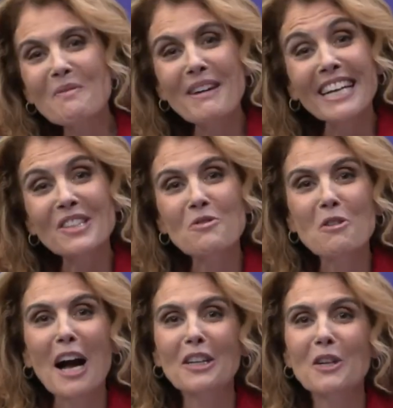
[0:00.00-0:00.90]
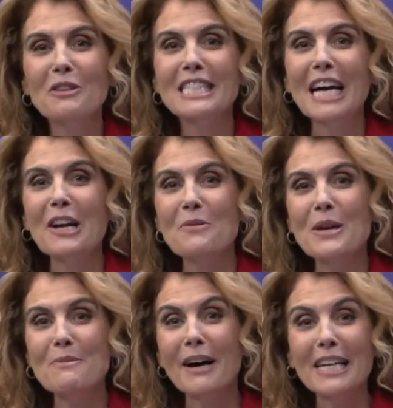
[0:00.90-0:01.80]
back to Rock Your
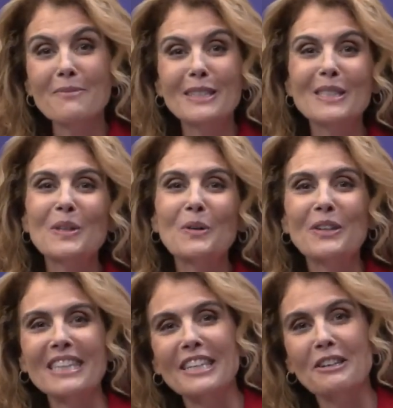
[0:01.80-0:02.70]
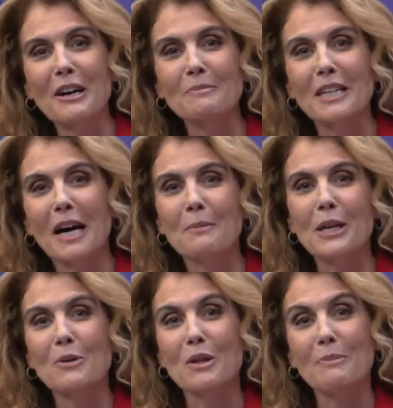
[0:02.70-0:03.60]
Retirement. My name is Laura Lehrhaupt, and I'm
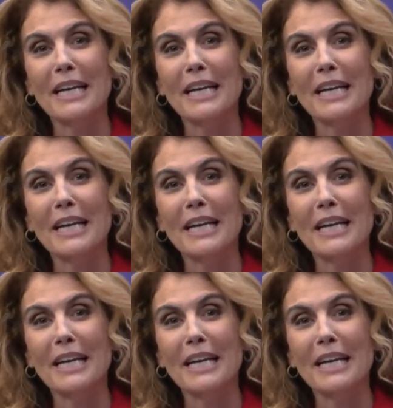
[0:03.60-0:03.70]
here with my